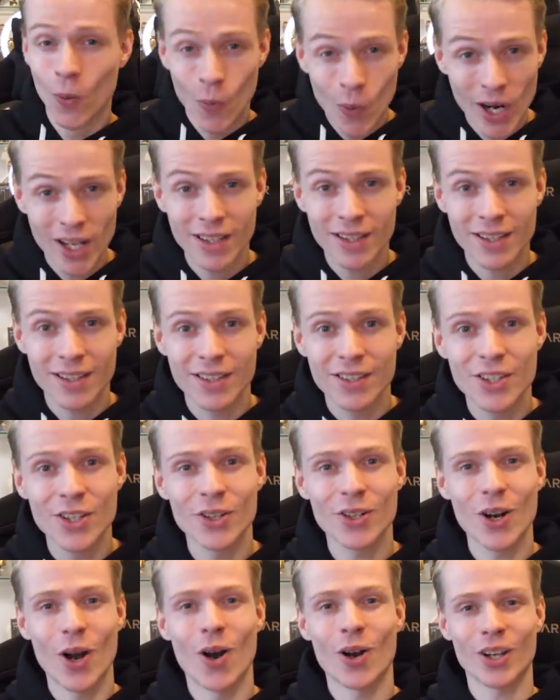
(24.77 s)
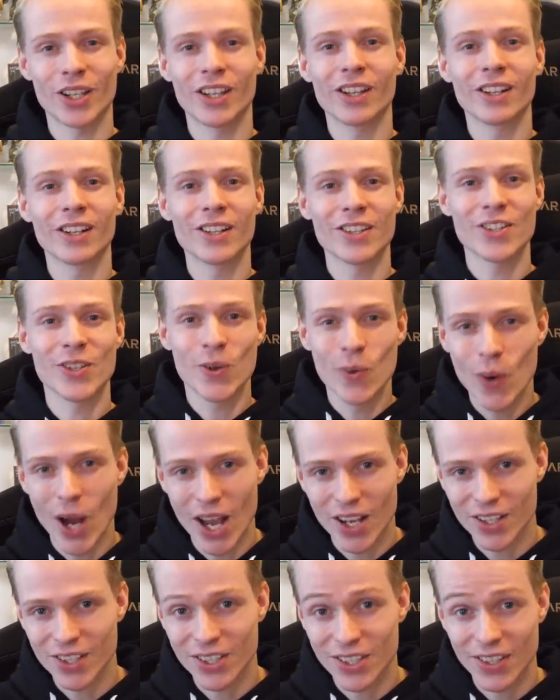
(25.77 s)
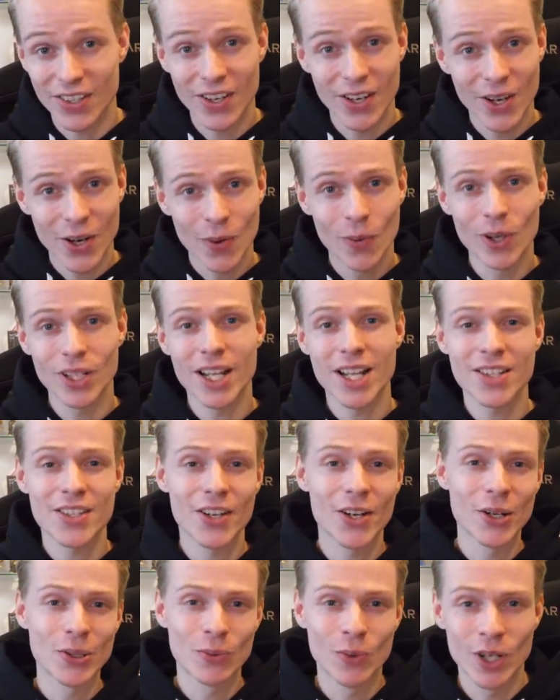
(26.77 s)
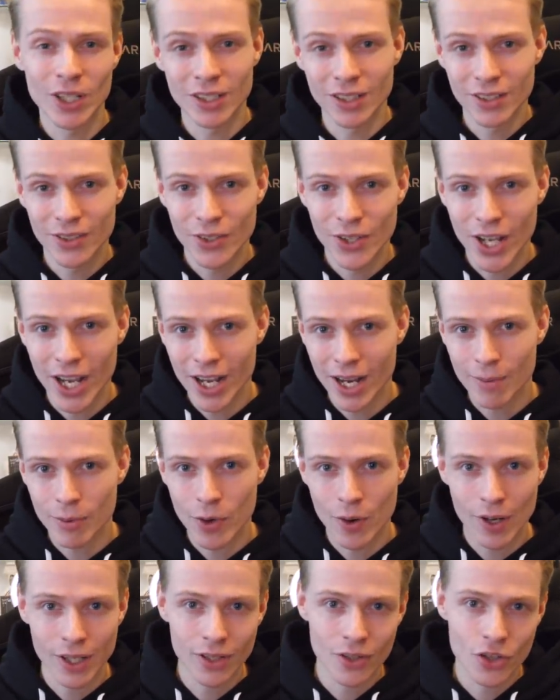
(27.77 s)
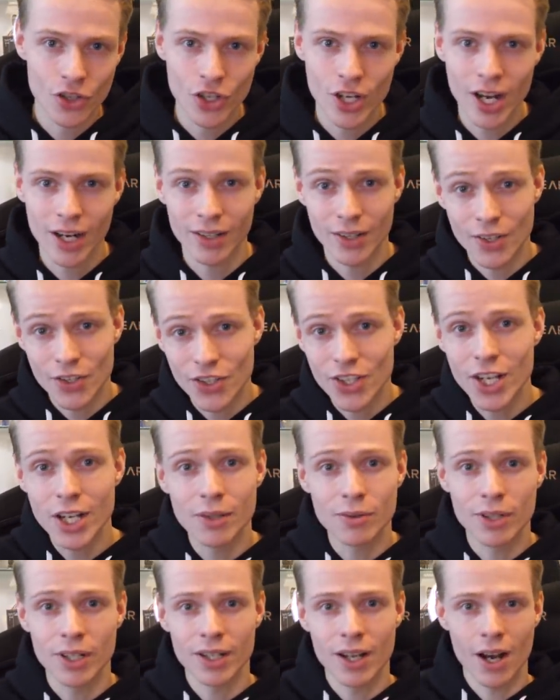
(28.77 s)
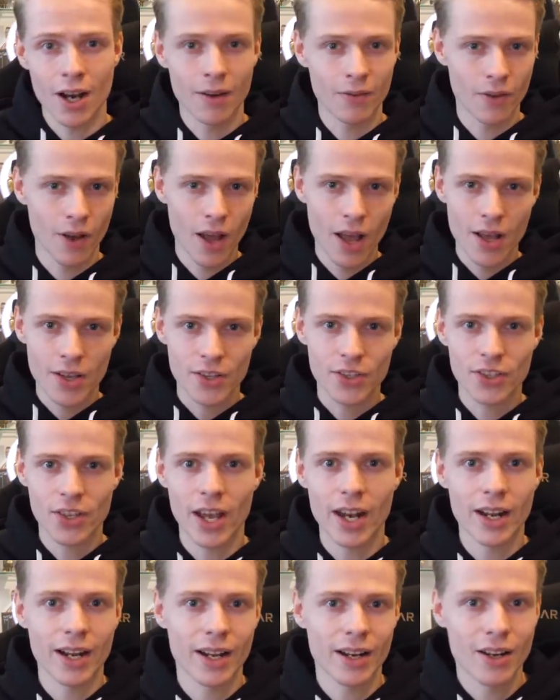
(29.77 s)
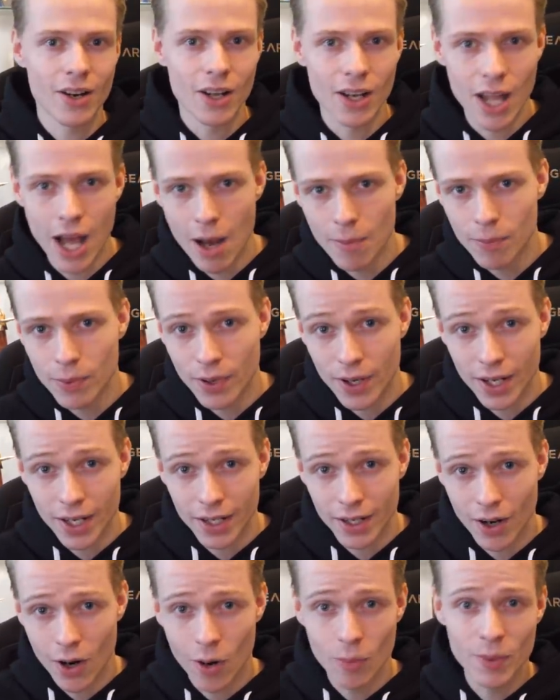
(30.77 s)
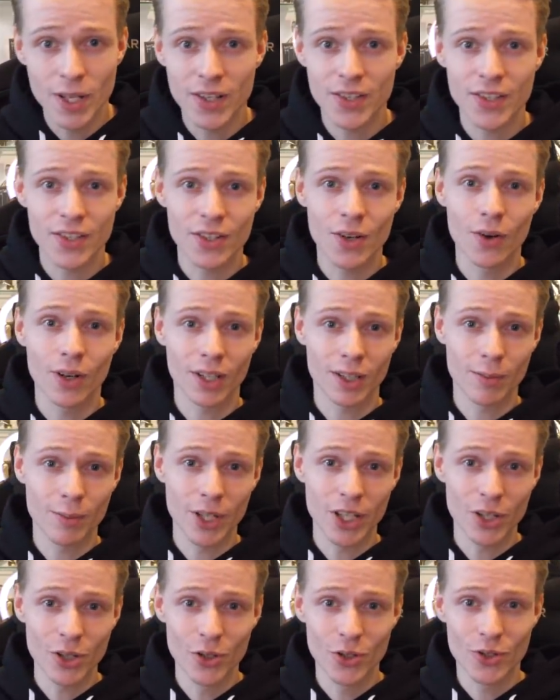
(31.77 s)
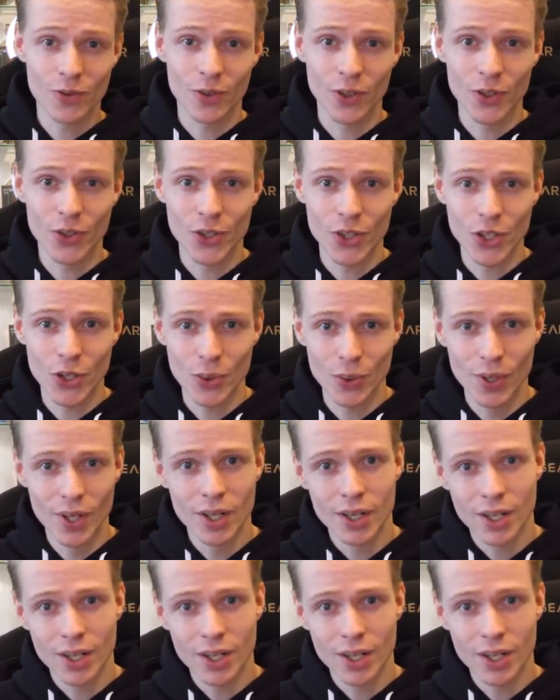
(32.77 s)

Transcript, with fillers: With your Oculus Quest. Well, that's a good one. Today I'm going to share the secret of setting it all up. I hope this is going to be useful to you.